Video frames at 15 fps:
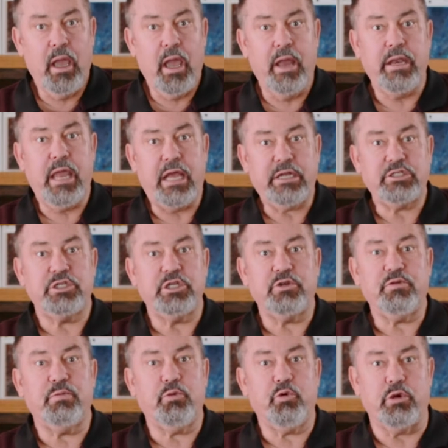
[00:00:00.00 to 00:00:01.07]
And that's
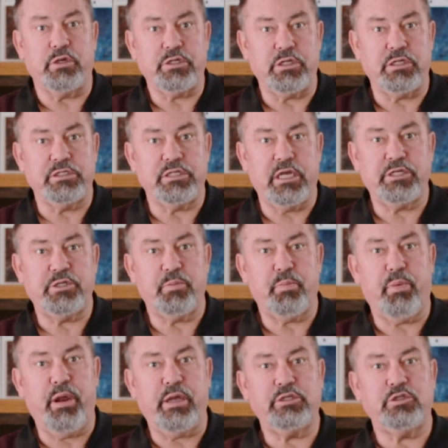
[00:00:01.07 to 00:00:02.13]
just from crystallization
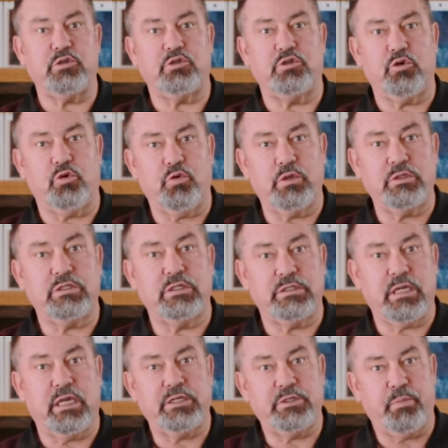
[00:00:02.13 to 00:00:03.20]
pressure. So,
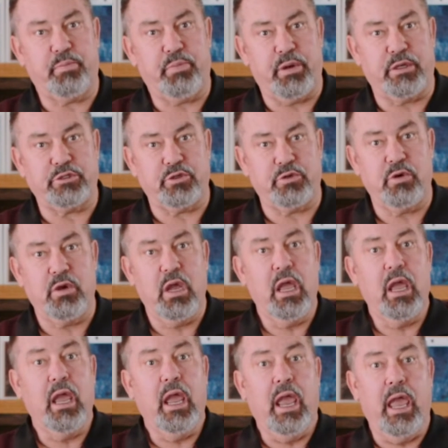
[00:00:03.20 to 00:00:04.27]
crystallization pressure,
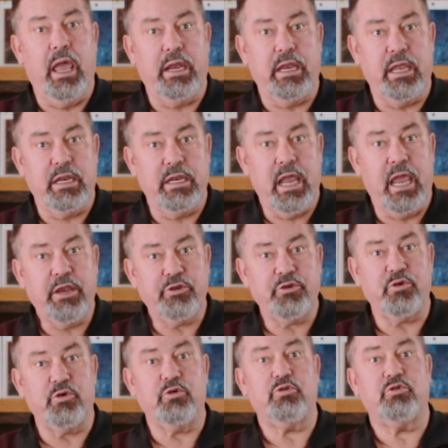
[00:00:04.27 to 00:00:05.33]
and in
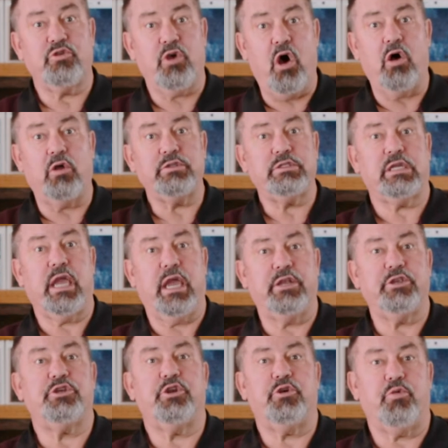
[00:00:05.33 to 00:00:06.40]
nature, salts
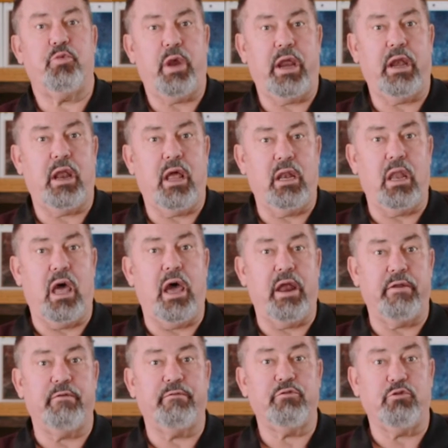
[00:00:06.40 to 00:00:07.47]
can generate a lot
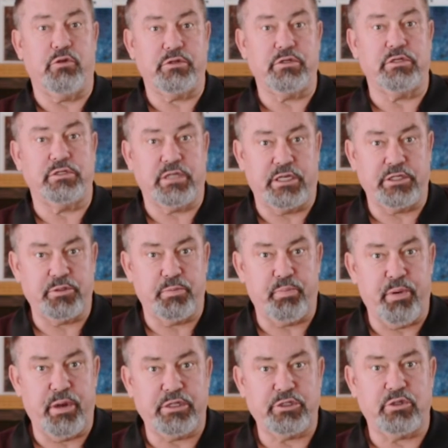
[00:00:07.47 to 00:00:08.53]
of crystallization
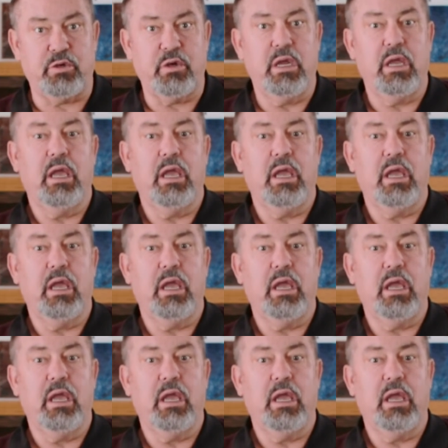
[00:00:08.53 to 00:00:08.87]
pressure.